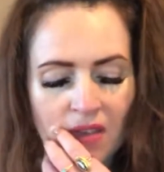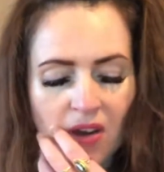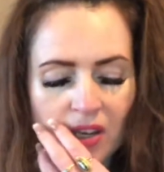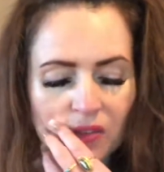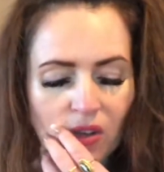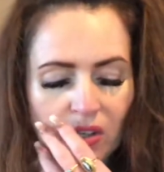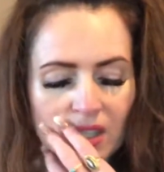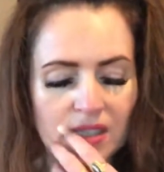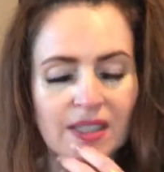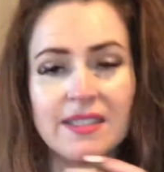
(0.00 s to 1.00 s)
Right, you've got
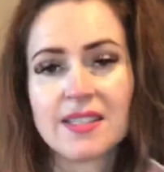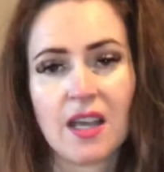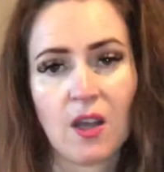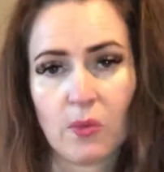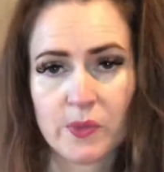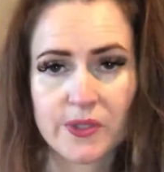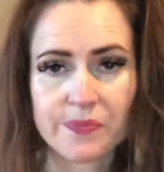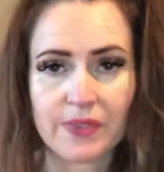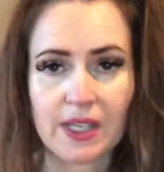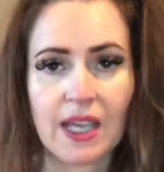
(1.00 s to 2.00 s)
here the Ace of Cups.
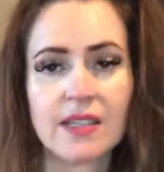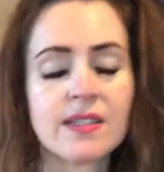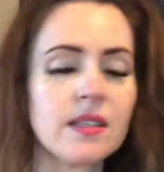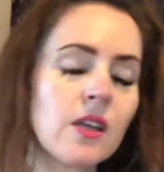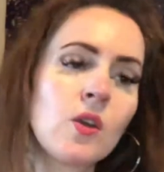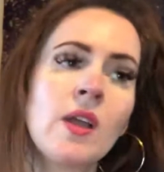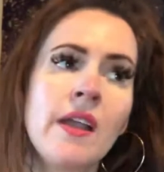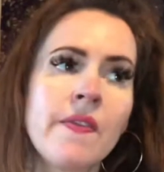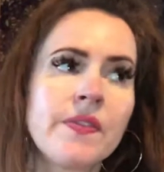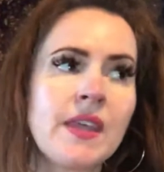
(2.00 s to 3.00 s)
Okay, so
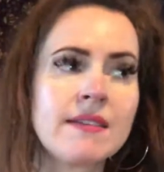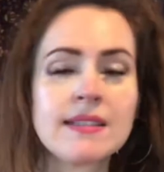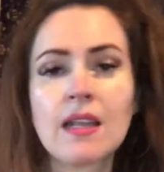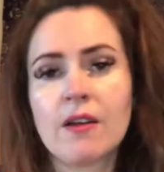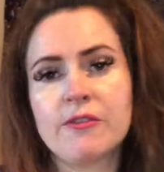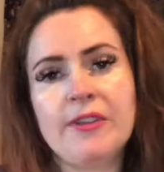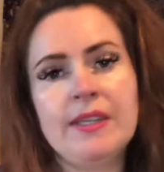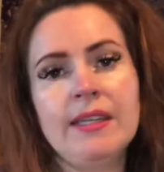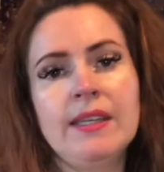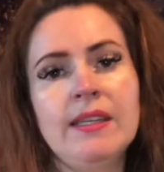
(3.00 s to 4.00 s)
there's love
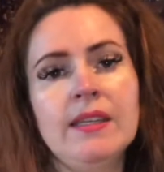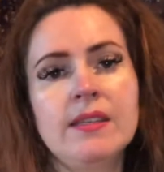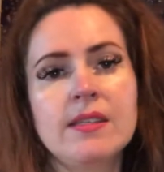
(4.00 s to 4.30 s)
here.